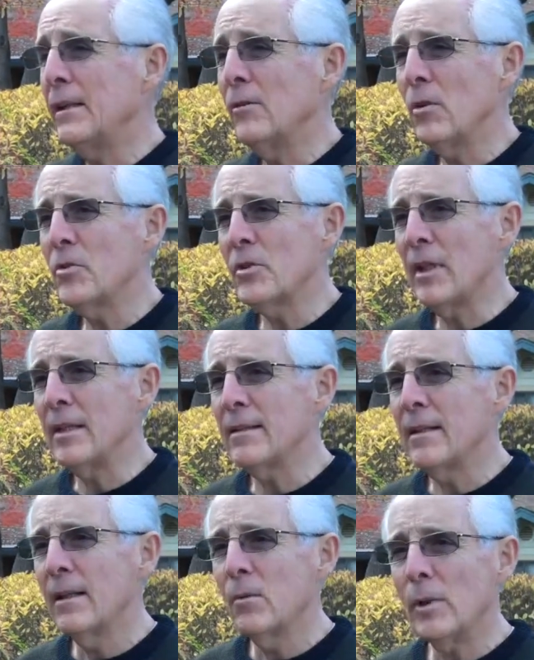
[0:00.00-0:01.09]
in those
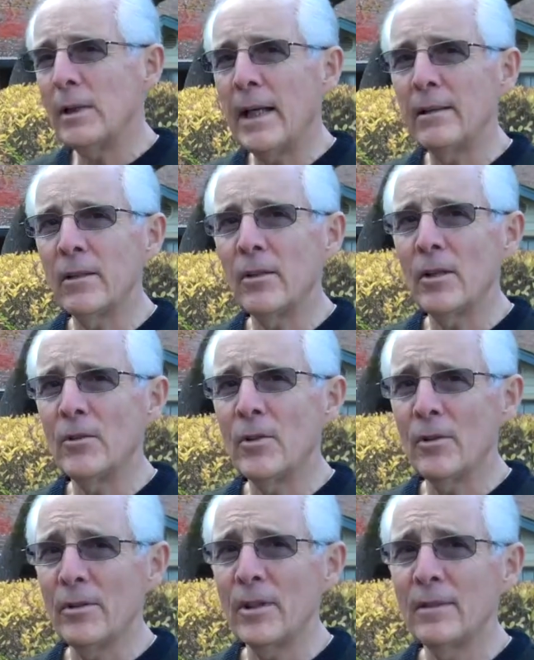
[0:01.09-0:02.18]
days, we landed on
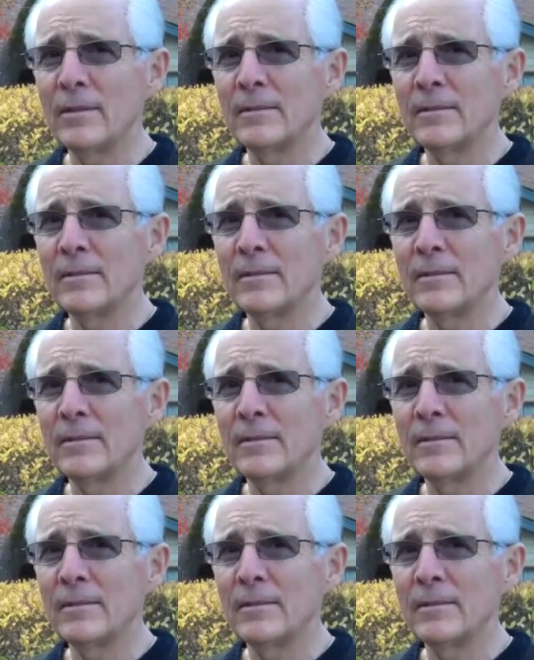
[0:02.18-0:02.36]
dirt,